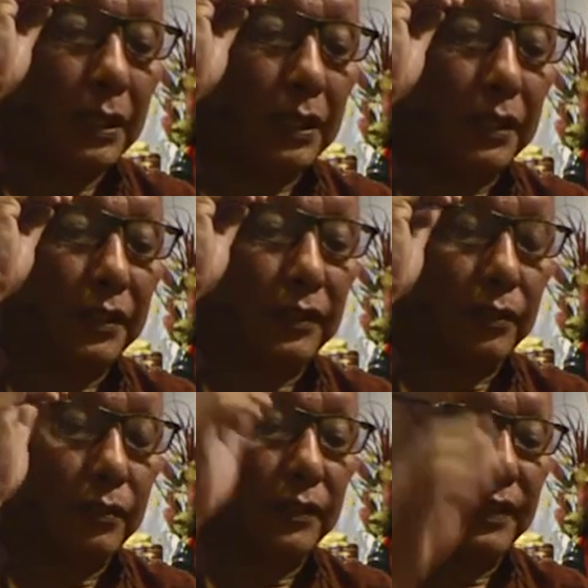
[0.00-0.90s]
it is
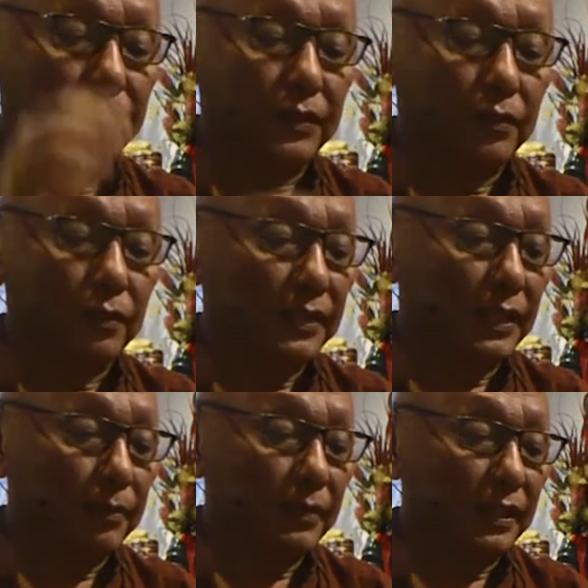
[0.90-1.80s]
the conception of
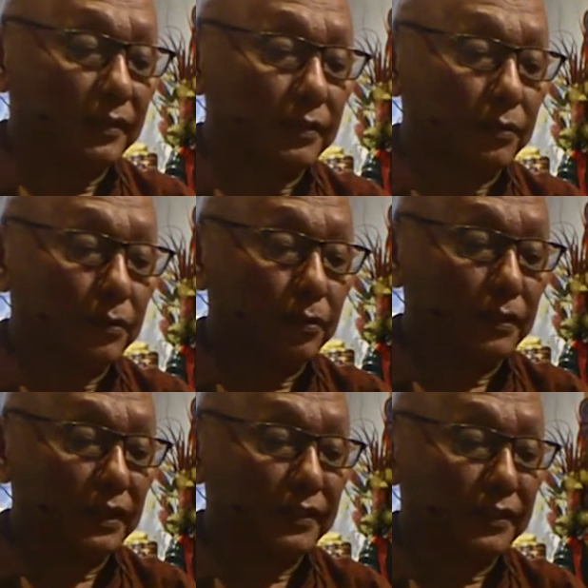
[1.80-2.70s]
them as the
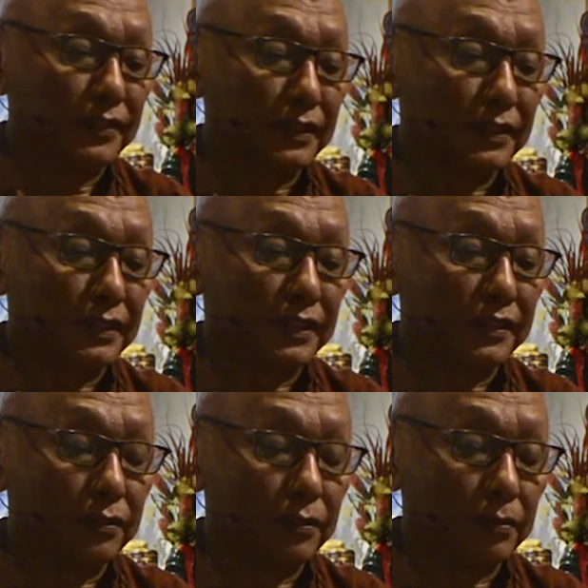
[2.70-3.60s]
truly existent that
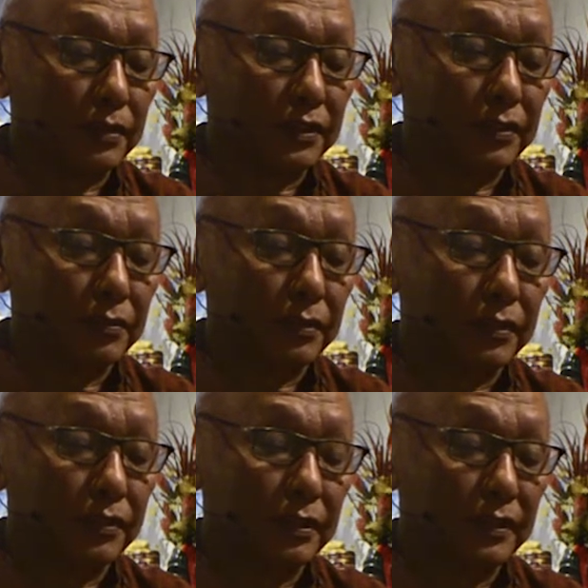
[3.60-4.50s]
is to be
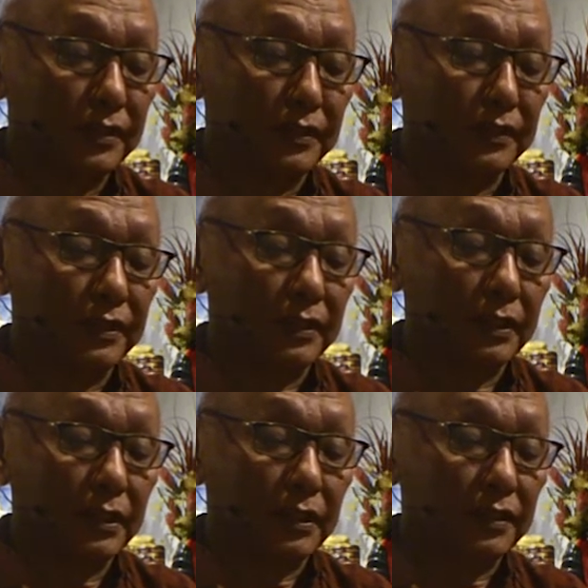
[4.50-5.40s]
reversed, since
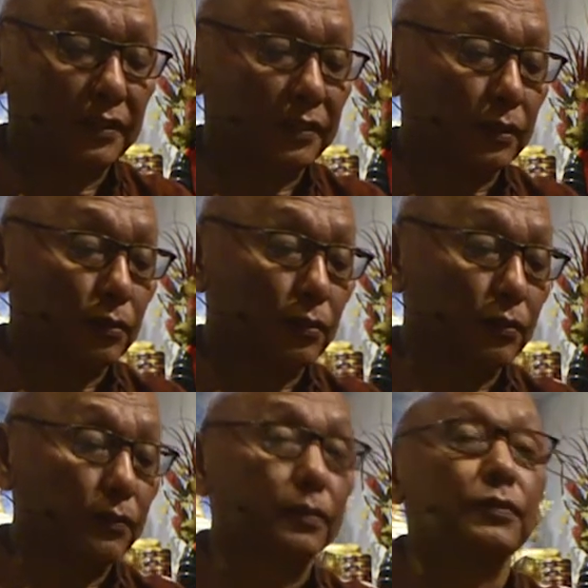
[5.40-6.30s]
this is the
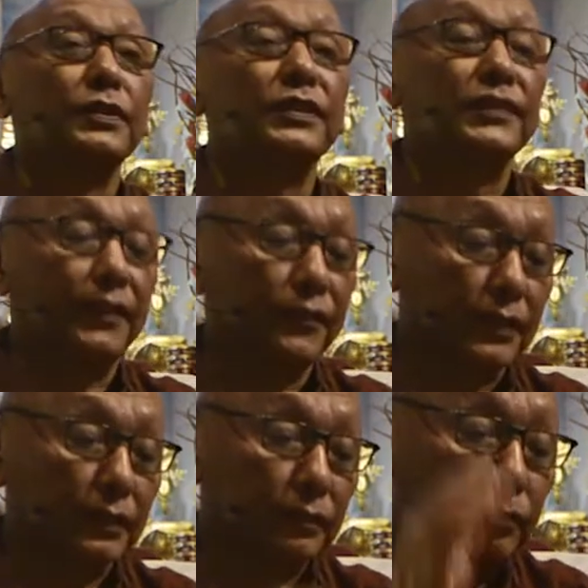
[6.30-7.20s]
causeful
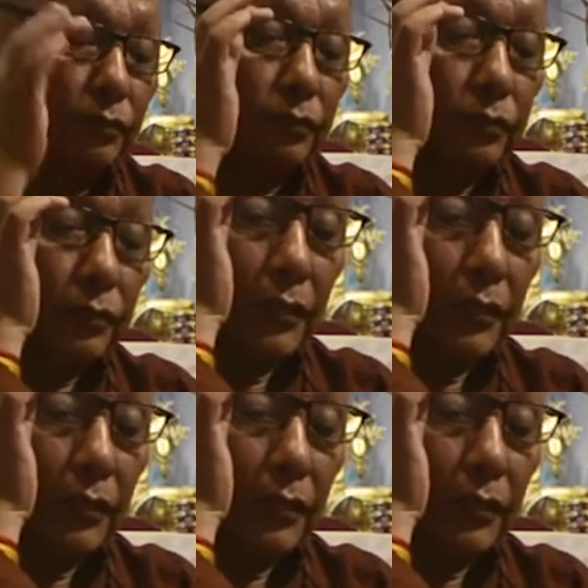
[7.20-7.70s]
suffering.